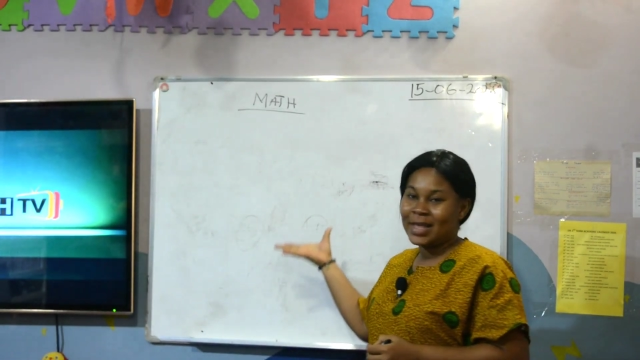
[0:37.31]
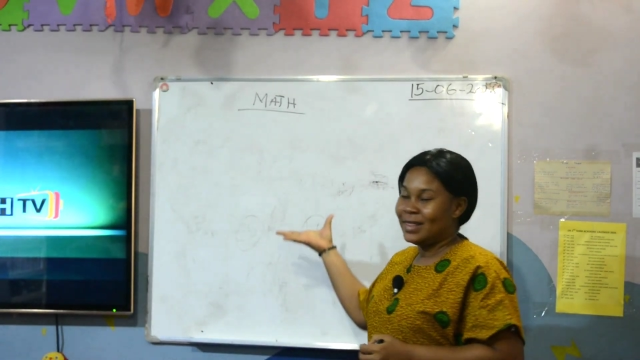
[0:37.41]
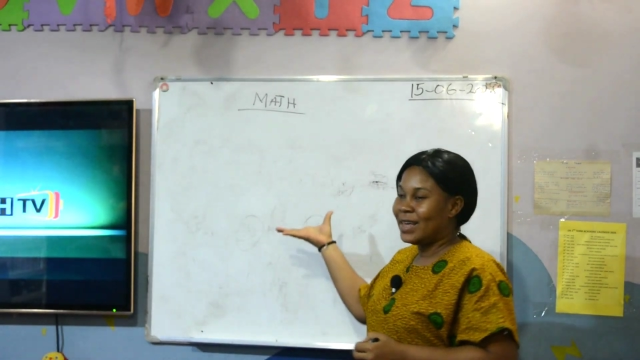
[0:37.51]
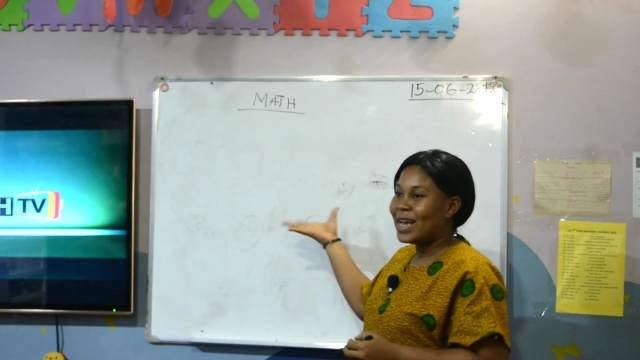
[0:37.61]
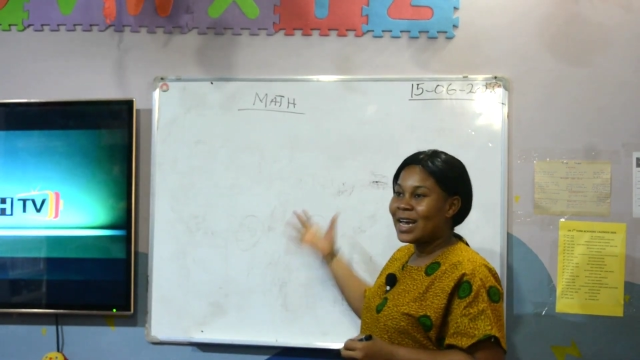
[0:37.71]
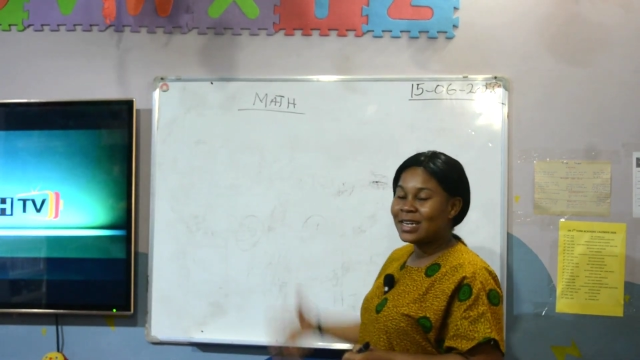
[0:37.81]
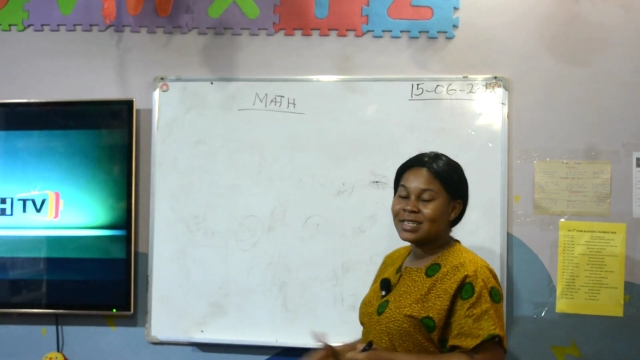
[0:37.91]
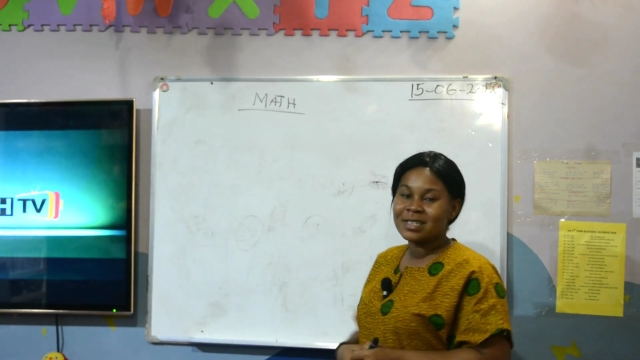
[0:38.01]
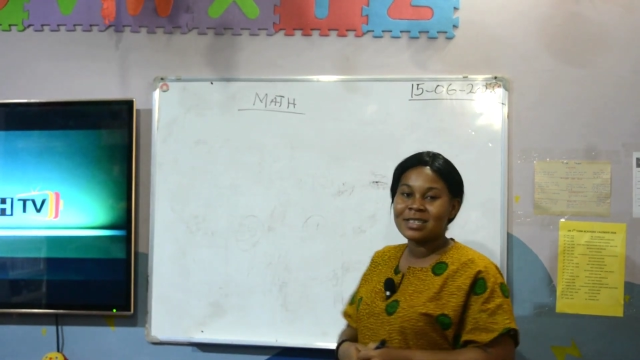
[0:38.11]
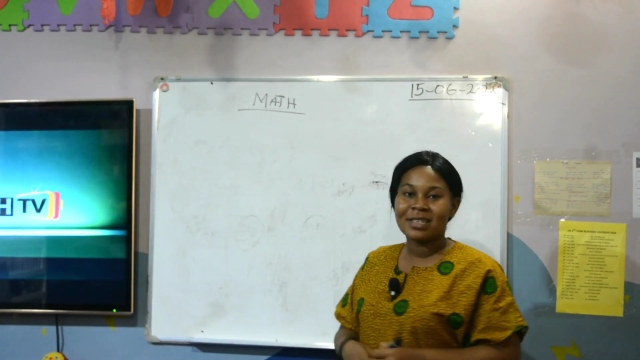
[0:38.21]
the
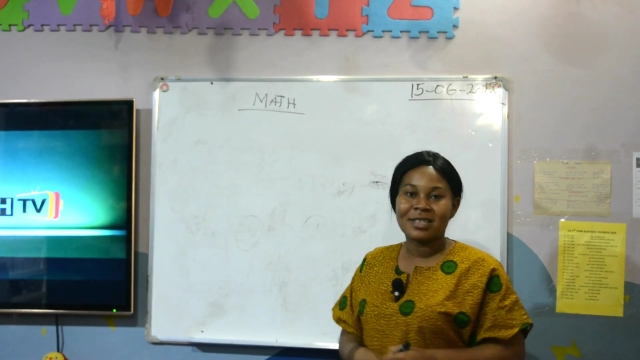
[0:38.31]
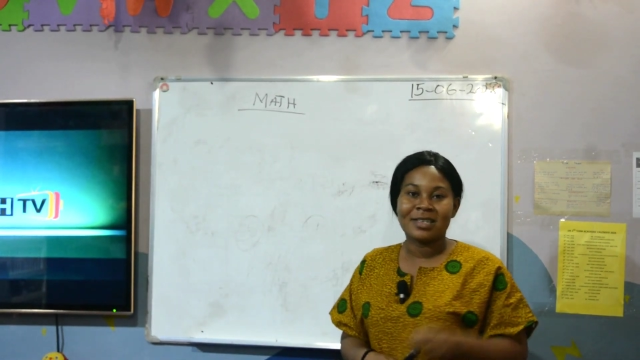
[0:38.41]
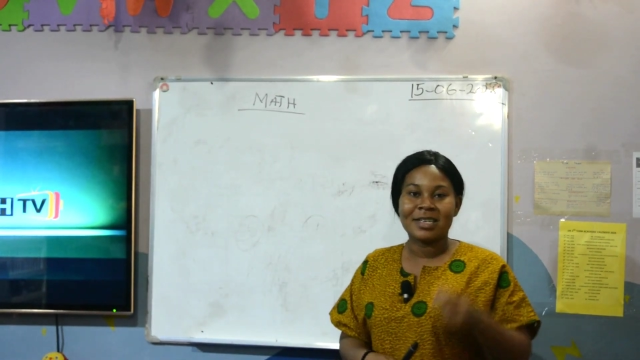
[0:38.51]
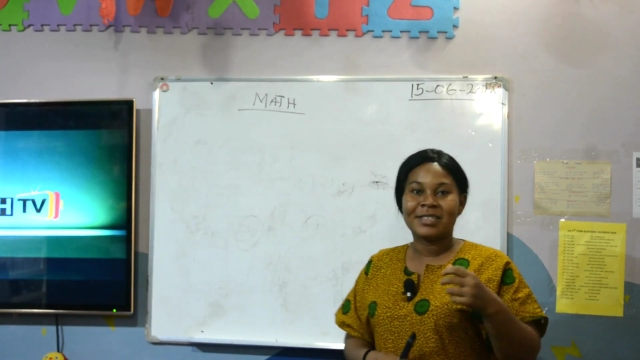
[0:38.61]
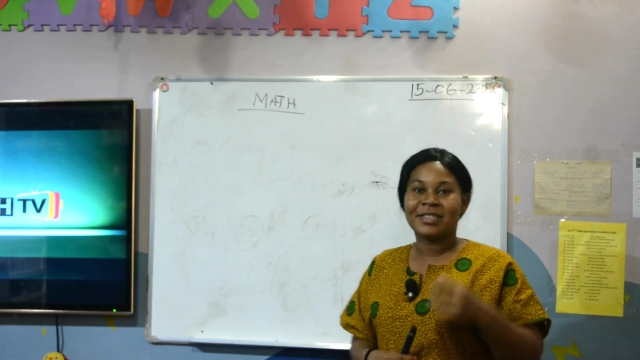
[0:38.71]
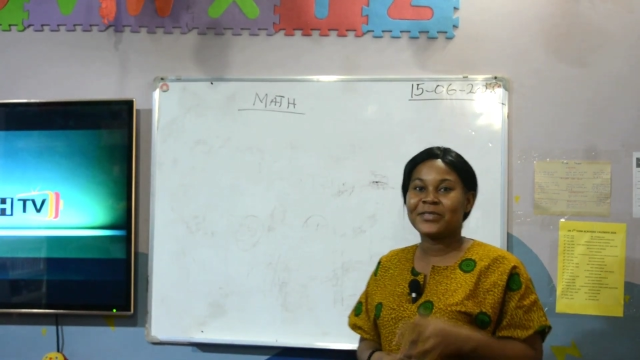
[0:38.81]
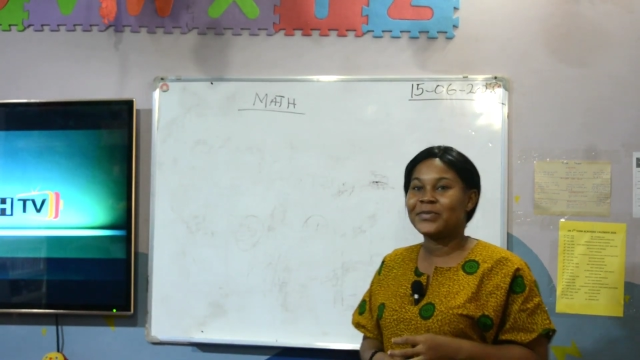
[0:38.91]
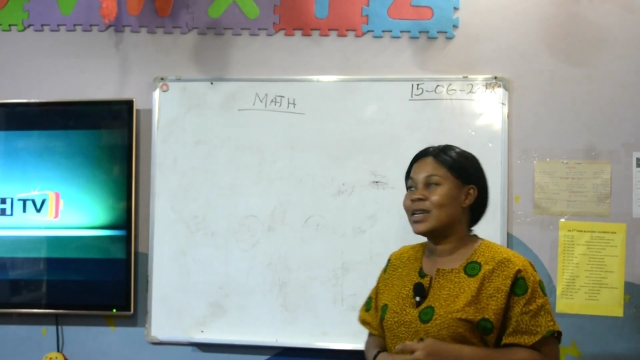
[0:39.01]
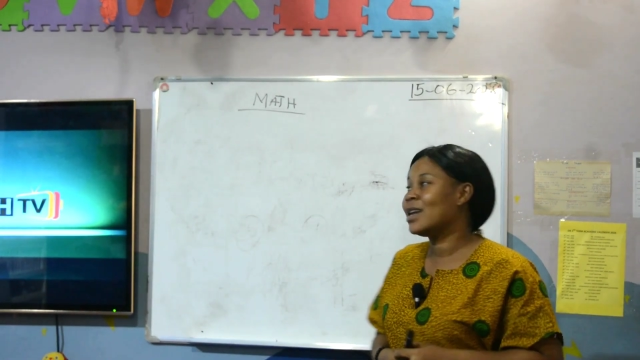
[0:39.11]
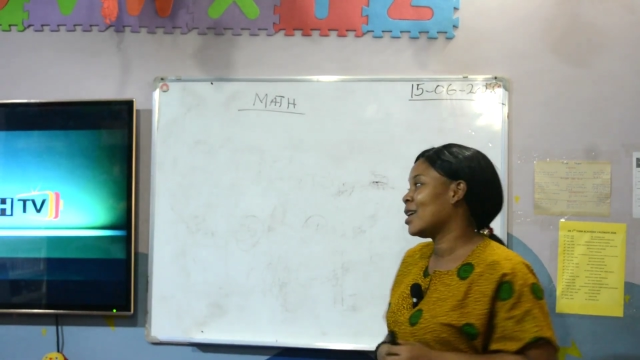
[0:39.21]
addition sentence
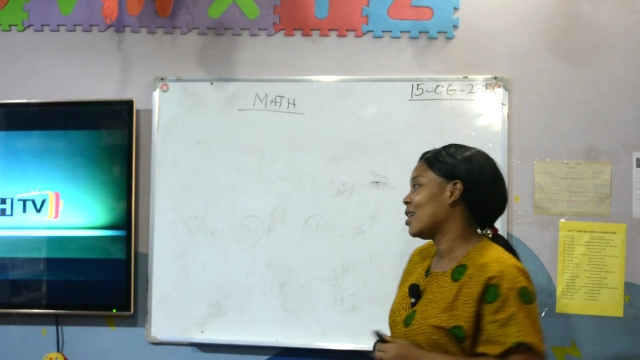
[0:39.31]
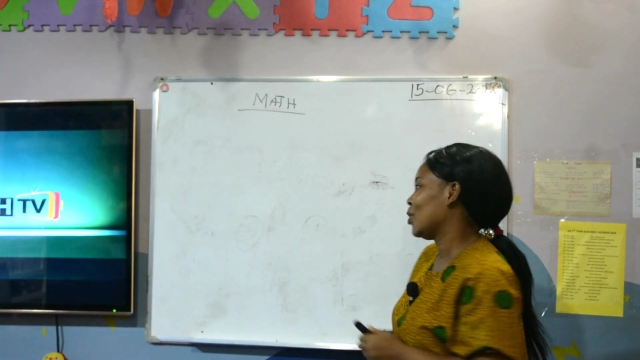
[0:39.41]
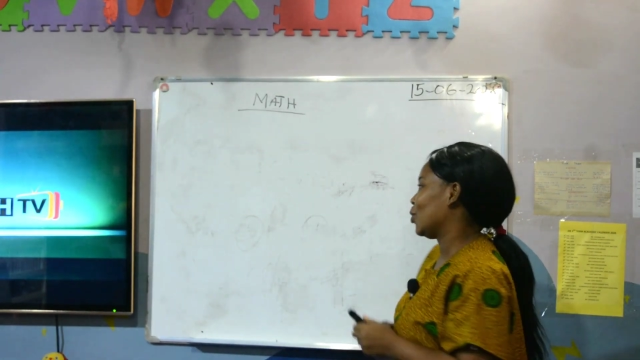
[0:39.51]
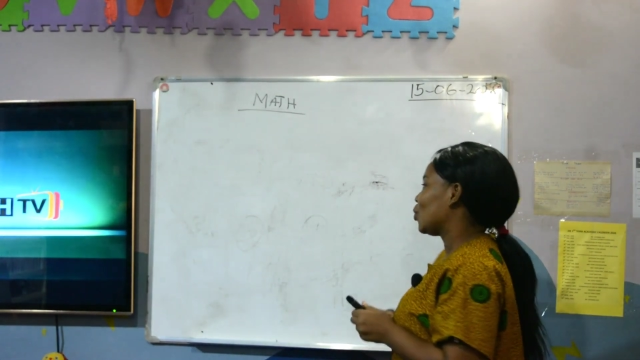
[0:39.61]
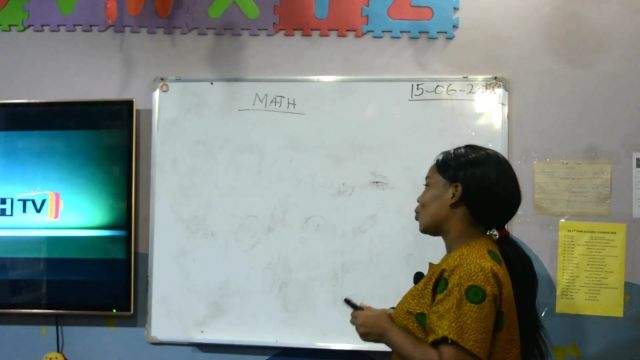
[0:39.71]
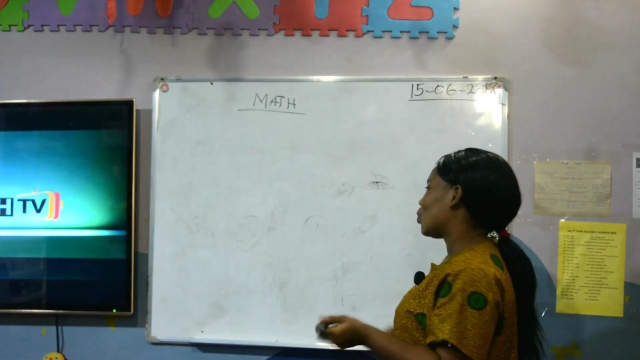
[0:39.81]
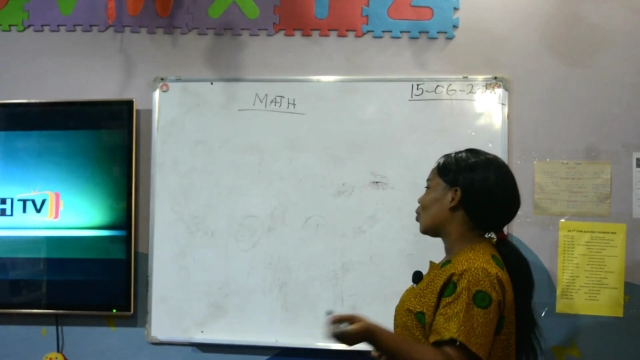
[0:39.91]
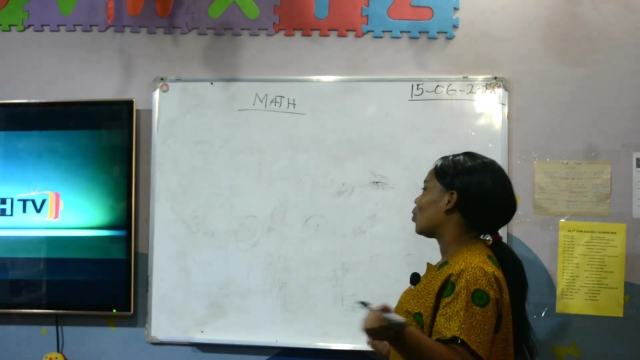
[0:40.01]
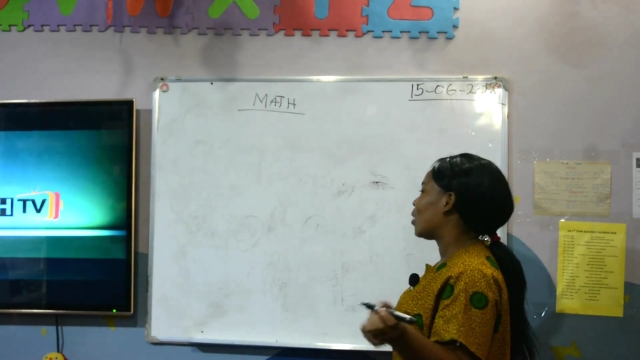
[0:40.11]
given. So